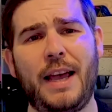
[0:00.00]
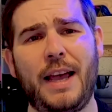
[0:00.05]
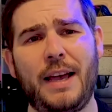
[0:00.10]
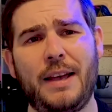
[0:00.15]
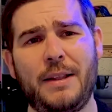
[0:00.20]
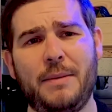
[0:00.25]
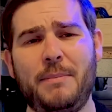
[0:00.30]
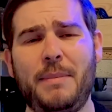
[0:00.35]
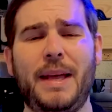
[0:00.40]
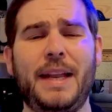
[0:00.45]

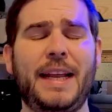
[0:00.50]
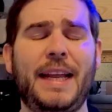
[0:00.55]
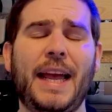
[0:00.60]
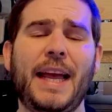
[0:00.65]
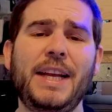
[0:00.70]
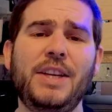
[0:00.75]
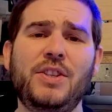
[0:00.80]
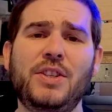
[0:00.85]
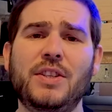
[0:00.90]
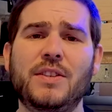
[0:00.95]
the
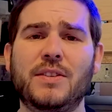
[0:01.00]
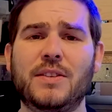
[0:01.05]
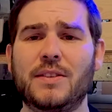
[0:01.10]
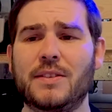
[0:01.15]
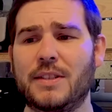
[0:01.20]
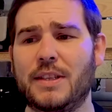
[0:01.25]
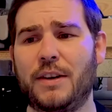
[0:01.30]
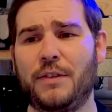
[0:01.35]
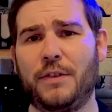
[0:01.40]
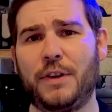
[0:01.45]
medications and
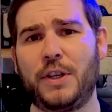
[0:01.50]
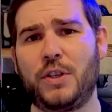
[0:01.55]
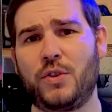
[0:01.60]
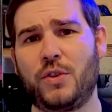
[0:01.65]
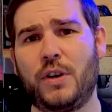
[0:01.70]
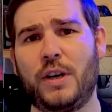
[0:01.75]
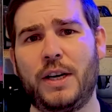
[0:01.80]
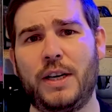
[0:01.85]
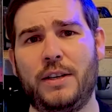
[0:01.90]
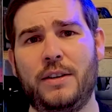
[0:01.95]
stuff that I
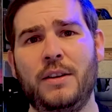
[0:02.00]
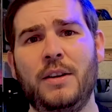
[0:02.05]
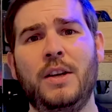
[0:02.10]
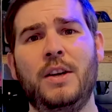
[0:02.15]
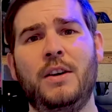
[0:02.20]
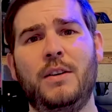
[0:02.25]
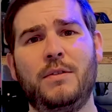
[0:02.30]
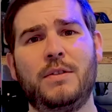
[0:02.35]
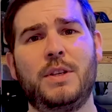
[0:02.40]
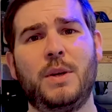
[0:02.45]
tried,
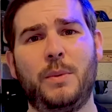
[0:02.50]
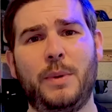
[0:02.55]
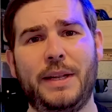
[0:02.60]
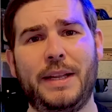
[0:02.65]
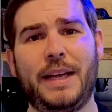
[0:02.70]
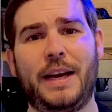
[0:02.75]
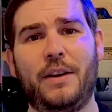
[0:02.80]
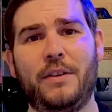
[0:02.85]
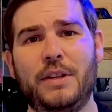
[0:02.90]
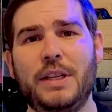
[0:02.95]
obviously I went
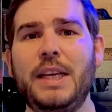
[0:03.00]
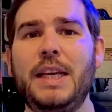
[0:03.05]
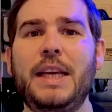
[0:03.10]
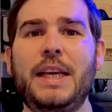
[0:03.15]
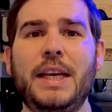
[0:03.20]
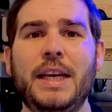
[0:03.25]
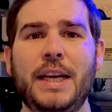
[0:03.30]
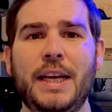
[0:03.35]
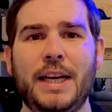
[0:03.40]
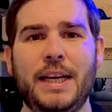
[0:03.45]
down
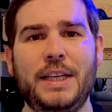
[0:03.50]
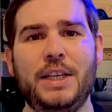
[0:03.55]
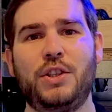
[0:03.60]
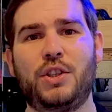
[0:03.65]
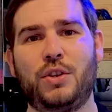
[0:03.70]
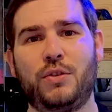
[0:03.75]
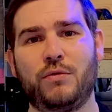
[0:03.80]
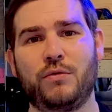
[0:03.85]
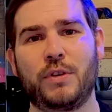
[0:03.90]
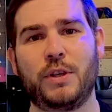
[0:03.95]
the
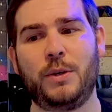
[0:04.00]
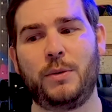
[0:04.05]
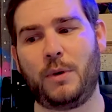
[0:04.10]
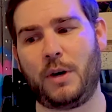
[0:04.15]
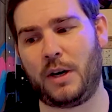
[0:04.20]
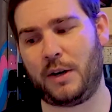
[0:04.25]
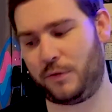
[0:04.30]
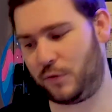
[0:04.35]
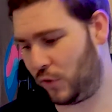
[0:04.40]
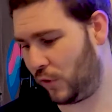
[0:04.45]
initial route
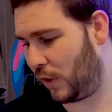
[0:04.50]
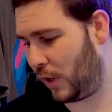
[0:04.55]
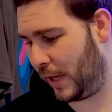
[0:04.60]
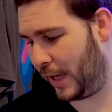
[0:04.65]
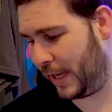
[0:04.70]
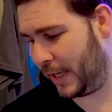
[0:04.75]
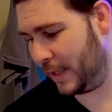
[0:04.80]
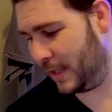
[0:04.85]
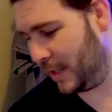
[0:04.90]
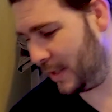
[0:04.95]
of
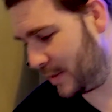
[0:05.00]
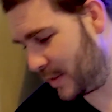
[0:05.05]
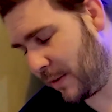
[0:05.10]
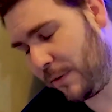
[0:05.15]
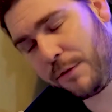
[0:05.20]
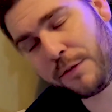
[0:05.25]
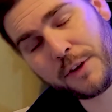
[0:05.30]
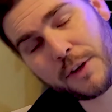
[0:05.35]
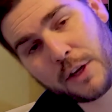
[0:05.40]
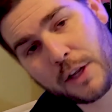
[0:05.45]
trying
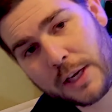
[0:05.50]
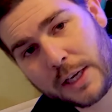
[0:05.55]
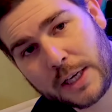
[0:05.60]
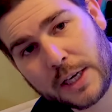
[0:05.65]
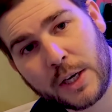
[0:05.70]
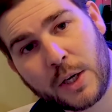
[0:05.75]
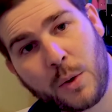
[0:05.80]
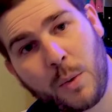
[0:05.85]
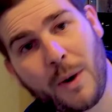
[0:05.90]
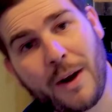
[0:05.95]
something
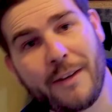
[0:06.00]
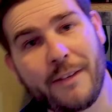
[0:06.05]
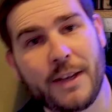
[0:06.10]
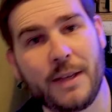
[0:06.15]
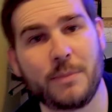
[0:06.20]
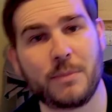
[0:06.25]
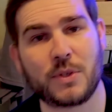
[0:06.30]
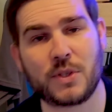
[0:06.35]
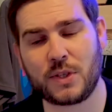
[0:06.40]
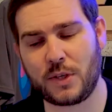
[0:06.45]
like
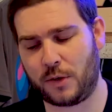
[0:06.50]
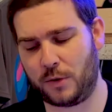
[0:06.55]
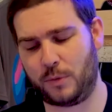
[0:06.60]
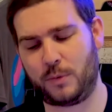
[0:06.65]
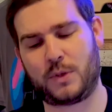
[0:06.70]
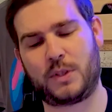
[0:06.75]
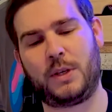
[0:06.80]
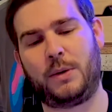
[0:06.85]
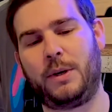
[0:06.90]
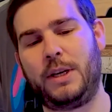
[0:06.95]
aquarium
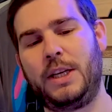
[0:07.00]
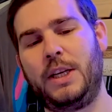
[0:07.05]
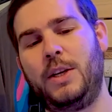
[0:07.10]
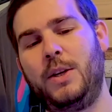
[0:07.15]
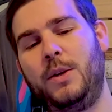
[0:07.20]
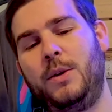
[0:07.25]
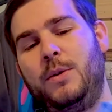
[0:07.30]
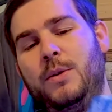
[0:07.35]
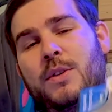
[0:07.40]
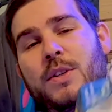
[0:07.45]
salt. So I
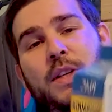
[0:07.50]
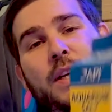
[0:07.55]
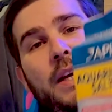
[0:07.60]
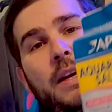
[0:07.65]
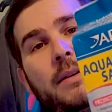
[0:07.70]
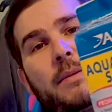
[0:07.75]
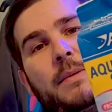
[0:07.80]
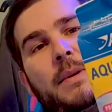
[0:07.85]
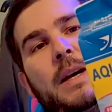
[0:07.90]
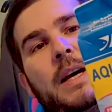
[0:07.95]
used
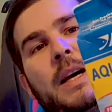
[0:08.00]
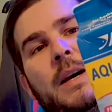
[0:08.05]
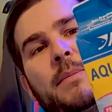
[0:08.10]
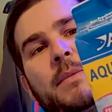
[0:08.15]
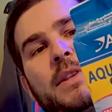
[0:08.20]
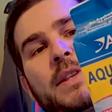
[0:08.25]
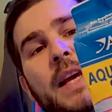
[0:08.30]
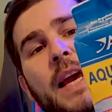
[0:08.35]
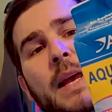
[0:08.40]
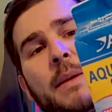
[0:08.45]

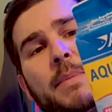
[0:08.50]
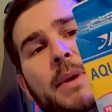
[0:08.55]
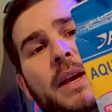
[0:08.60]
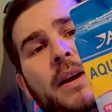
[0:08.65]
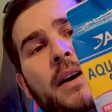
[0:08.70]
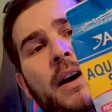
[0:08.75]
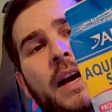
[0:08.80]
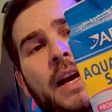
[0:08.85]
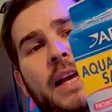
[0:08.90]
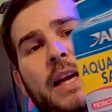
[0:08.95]
this
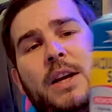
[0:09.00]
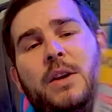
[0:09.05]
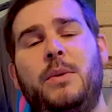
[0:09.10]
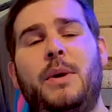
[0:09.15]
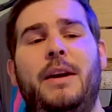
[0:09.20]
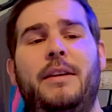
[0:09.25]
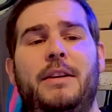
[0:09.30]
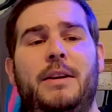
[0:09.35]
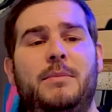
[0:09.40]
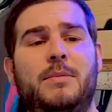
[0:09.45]
API
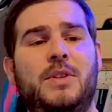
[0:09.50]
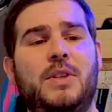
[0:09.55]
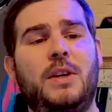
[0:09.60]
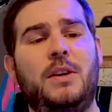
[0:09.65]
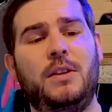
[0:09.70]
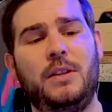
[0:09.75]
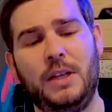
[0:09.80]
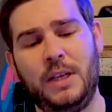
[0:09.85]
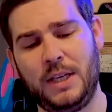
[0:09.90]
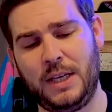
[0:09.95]
aquarium
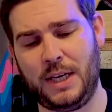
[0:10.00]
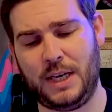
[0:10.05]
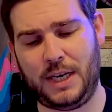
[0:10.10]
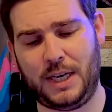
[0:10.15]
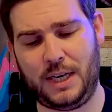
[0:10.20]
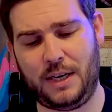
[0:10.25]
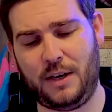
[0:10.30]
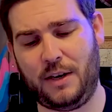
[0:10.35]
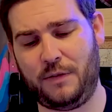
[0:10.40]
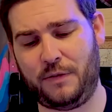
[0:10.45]
salt,
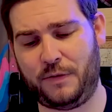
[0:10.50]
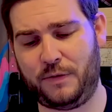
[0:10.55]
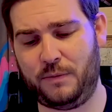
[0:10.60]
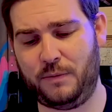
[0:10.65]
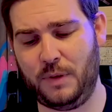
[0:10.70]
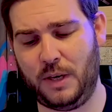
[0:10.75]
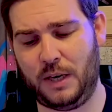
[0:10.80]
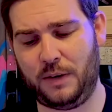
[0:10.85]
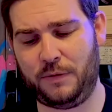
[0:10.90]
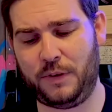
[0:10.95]
and
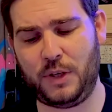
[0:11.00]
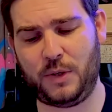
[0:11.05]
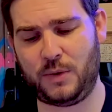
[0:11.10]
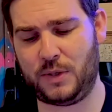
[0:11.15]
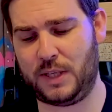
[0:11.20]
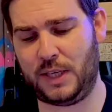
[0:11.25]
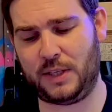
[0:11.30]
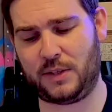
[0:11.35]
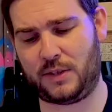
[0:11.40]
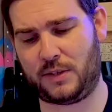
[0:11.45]
I've
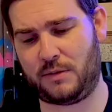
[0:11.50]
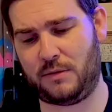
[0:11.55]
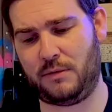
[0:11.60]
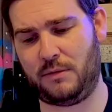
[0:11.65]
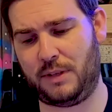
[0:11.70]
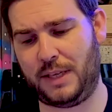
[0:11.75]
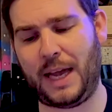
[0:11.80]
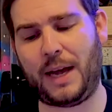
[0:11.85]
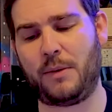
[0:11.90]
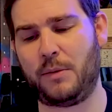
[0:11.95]
used this
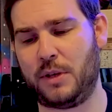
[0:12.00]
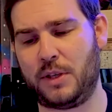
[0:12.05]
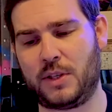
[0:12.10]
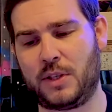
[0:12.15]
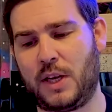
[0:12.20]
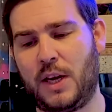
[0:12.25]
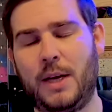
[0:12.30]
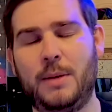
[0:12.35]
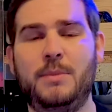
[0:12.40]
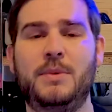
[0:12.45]
countless
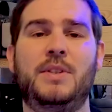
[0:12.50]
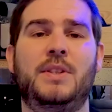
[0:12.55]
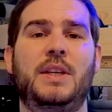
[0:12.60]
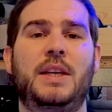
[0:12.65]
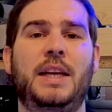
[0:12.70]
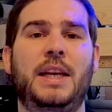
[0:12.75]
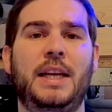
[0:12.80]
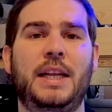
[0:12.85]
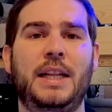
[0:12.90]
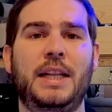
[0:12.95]

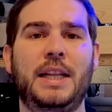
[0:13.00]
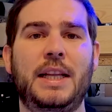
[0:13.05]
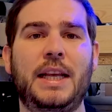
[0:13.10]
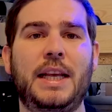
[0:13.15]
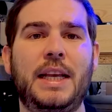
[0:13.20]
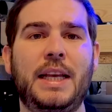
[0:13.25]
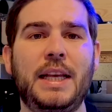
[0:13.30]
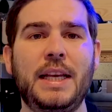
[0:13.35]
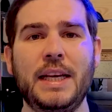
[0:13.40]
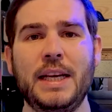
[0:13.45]
times in
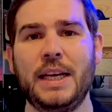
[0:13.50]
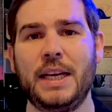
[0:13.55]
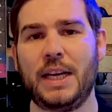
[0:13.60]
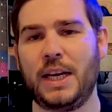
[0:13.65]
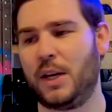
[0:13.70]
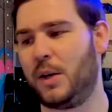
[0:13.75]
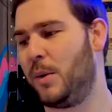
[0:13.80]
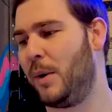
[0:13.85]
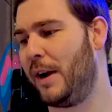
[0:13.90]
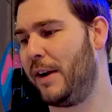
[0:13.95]
the
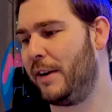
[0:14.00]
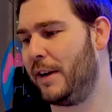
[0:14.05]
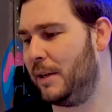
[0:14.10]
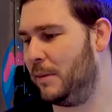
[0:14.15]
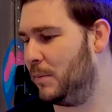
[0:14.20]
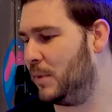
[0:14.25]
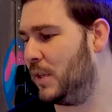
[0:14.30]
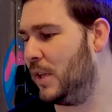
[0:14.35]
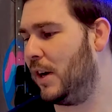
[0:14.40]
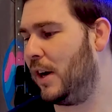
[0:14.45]

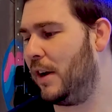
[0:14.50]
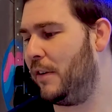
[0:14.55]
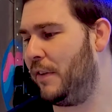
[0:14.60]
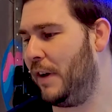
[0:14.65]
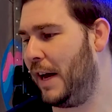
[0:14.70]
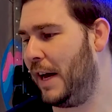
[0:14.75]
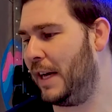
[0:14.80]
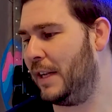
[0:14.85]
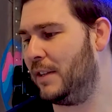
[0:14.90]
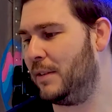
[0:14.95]
aquariums that I've
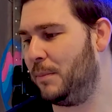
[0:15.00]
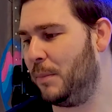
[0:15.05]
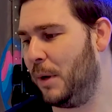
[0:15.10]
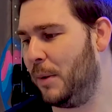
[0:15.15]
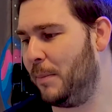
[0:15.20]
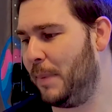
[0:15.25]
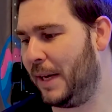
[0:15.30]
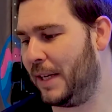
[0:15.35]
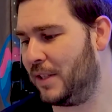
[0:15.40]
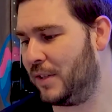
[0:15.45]
had my
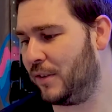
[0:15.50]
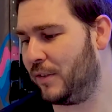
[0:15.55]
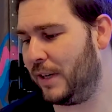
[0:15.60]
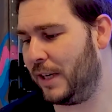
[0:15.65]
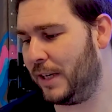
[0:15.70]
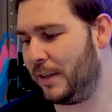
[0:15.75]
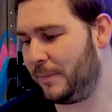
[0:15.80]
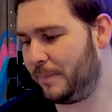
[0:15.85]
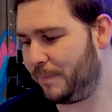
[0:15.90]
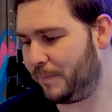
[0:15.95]
Betta
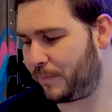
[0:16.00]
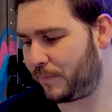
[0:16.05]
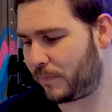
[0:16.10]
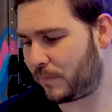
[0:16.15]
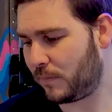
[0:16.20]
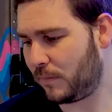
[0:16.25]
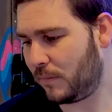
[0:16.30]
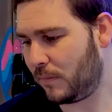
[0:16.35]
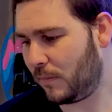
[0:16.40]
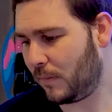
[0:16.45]
in,
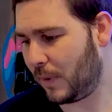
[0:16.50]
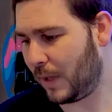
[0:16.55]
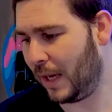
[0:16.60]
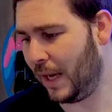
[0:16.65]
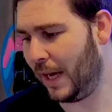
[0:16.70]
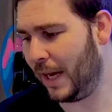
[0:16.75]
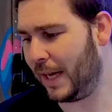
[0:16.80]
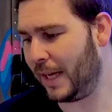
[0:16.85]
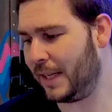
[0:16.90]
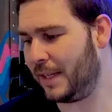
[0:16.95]

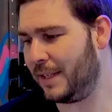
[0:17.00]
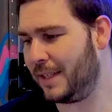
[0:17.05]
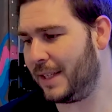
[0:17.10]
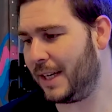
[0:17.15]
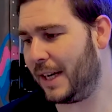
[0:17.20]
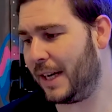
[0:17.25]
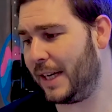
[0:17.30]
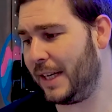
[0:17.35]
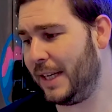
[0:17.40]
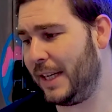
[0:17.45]
and
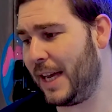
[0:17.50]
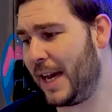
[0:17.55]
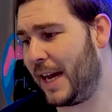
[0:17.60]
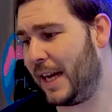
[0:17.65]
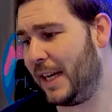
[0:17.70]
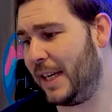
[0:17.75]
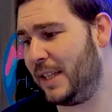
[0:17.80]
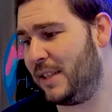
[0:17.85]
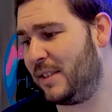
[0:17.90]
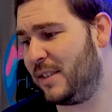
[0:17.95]

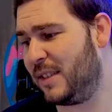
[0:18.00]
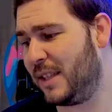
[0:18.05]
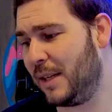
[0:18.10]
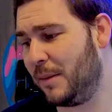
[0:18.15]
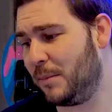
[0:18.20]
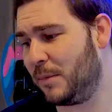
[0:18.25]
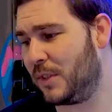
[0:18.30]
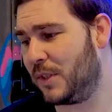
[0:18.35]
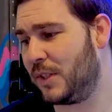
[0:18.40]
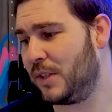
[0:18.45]
yeah, it
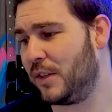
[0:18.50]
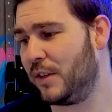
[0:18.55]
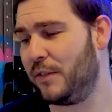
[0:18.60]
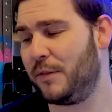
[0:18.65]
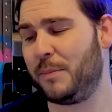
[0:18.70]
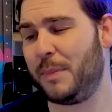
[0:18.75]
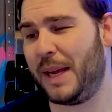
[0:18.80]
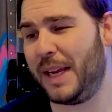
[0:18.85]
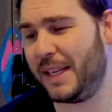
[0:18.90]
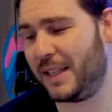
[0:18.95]
seems to
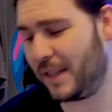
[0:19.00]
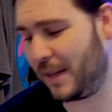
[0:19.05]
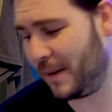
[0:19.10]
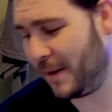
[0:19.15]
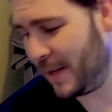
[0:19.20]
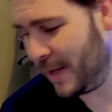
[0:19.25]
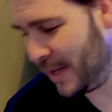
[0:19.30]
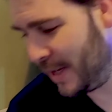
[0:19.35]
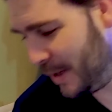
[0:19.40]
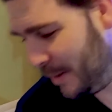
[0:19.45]
have made
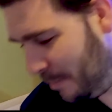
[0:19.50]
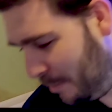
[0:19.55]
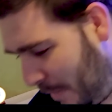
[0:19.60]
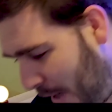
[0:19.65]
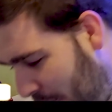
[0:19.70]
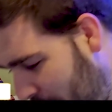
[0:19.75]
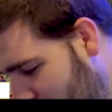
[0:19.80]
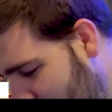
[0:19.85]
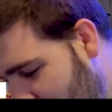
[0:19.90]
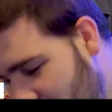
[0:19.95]

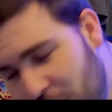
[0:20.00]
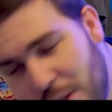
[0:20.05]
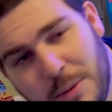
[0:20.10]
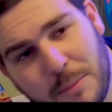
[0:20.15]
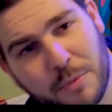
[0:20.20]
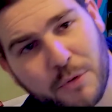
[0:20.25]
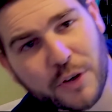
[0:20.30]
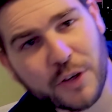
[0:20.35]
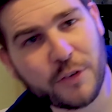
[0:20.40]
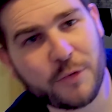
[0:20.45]
marginal
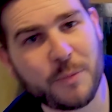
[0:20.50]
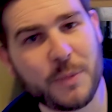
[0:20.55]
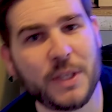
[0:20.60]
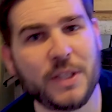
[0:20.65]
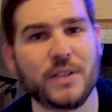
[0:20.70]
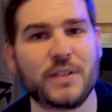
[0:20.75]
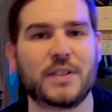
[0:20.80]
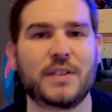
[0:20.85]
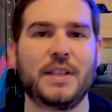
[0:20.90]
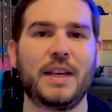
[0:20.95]

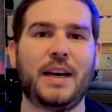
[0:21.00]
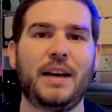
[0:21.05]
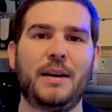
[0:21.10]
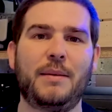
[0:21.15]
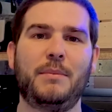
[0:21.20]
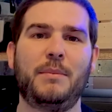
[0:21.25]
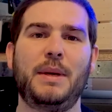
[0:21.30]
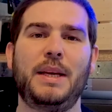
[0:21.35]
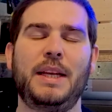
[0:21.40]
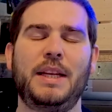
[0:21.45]
improvements
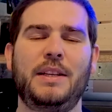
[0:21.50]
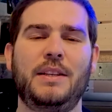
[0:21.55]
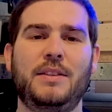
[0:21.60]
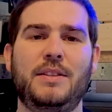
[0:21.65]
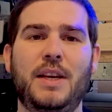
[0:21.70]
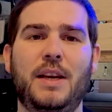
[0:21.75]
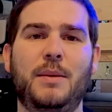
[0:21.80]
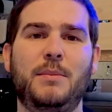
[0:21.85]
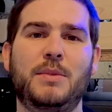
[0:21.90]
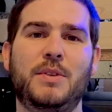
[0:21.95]
in
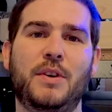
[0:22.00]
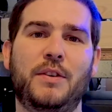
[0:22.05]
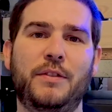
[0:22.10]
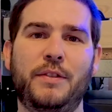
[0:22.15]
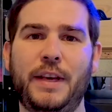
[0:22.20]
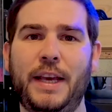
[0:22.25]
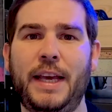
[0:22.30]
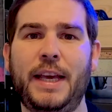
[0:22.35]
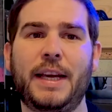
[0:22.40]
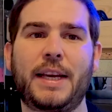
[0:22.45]
terms
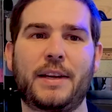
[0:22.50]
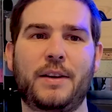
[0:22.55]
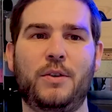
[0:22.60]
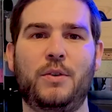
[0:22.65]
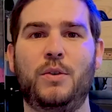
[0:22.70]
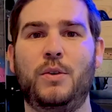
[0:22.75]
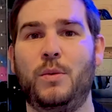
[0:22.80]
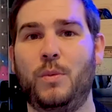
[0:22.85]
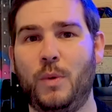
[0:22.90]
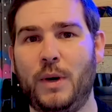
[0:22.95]
of ick
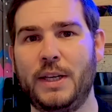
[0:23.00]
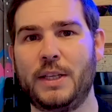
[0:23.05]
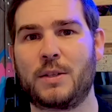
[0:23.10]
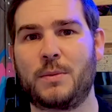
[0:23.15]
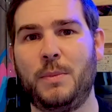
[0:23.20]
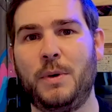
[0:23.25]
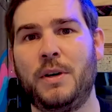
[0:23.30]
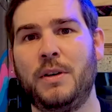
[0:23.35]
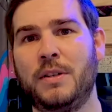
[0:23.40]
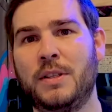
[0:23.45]
or white
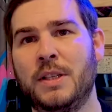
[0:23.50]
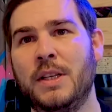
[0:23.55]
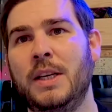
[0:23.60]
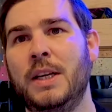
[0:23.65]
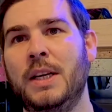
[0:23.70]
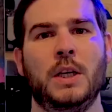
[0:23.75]
spot.